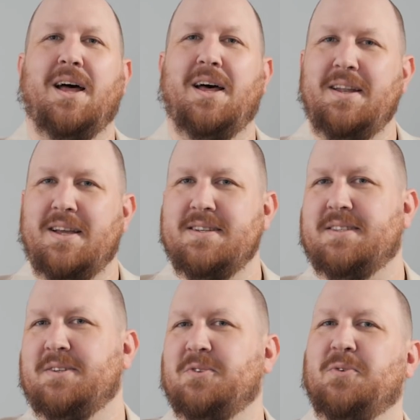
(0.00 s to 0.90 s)
a
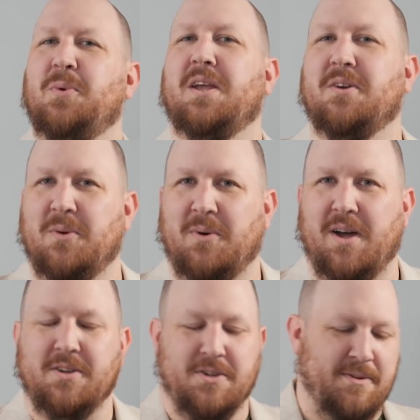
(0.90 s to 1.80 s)
nice little tweak on the
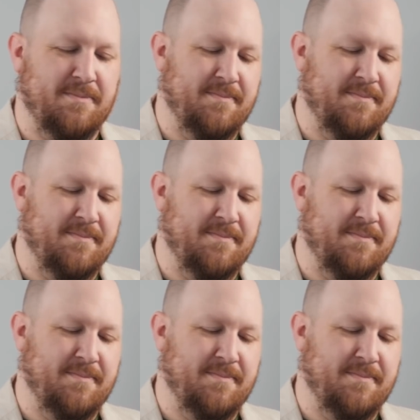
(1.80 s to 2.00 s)
watch.